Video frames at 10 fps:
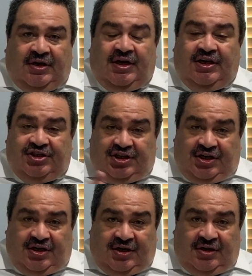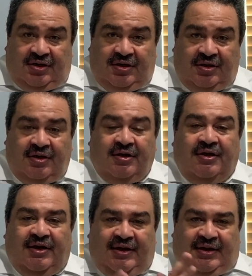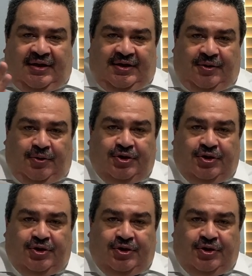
In general, you